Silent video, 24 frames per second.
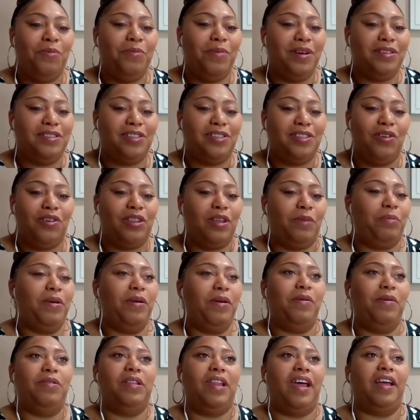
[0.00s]
so much go- the
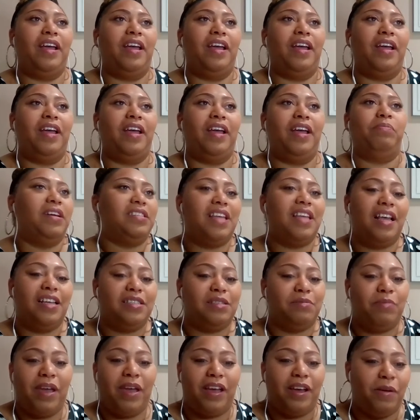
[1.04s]
people like plus
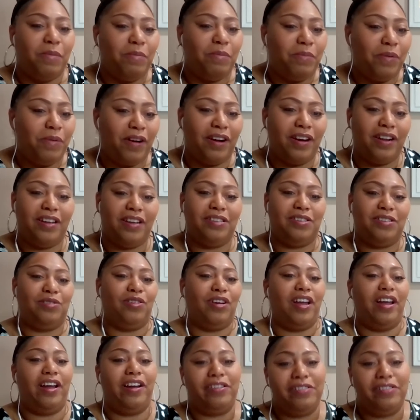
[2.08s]
size makeup
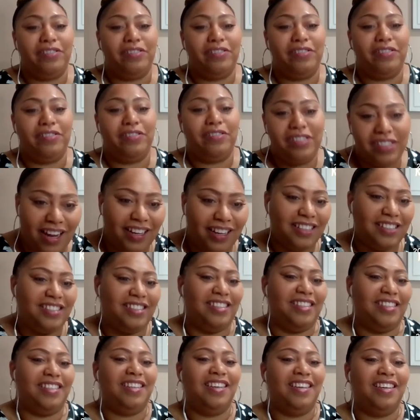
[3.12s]
artist or
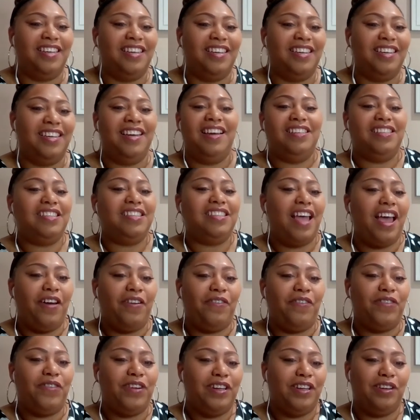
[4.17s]
hairstylist and just
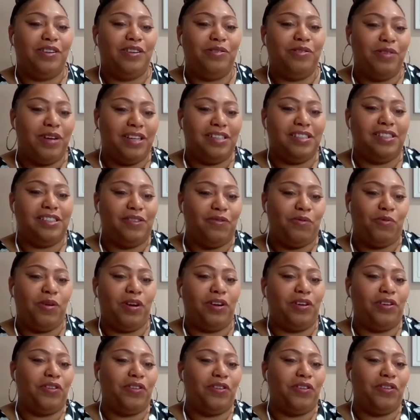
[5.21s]
every little inch of
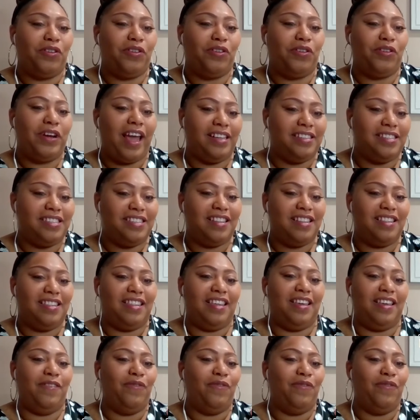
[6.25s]
what creates
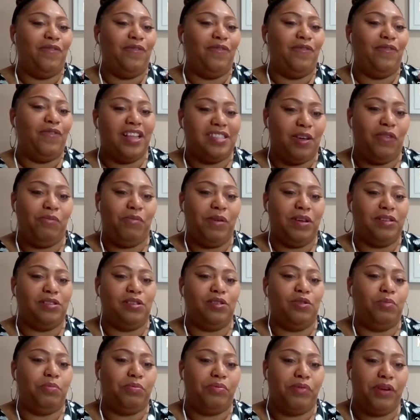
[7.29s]
the events that we've
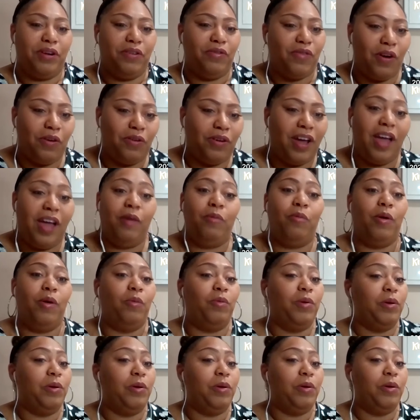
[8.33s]
been to pre Rona and
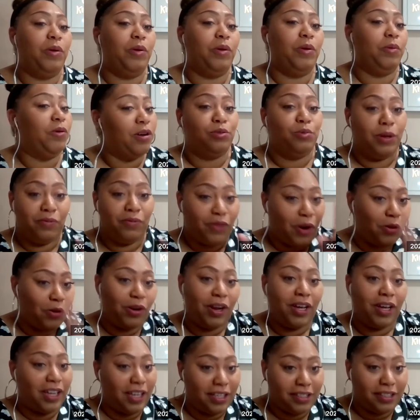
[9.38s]
what we will go to
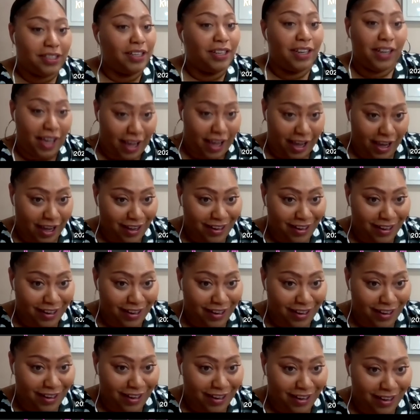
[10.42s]
when Rona gets
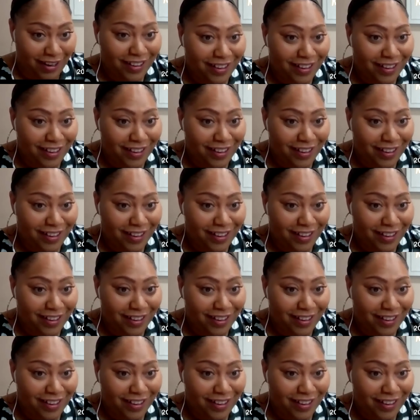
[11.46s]
underhand.